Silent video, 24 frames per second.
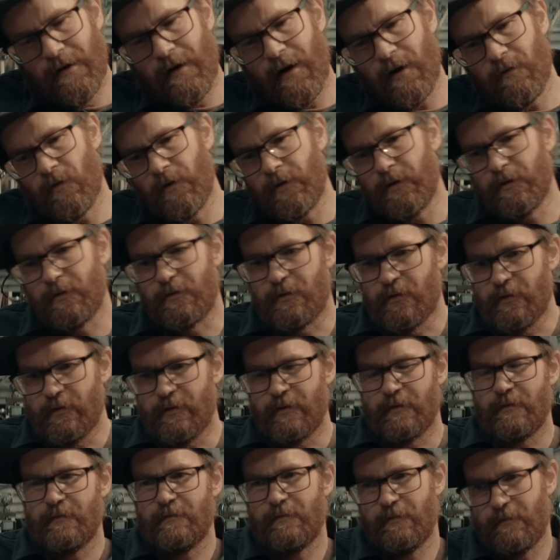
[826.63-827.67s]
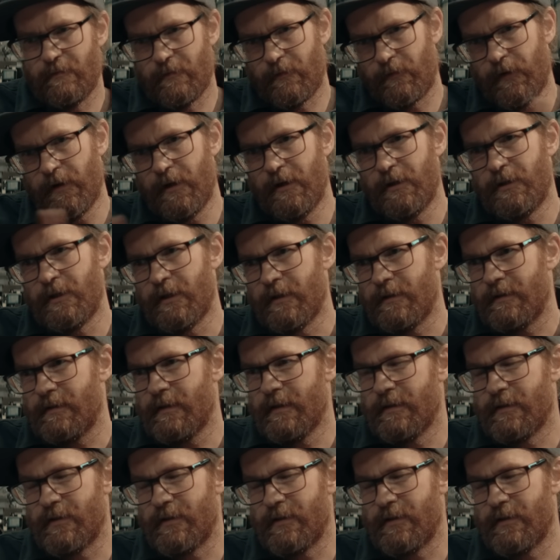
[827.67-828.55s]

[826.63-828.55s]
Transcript: I wanted to finish it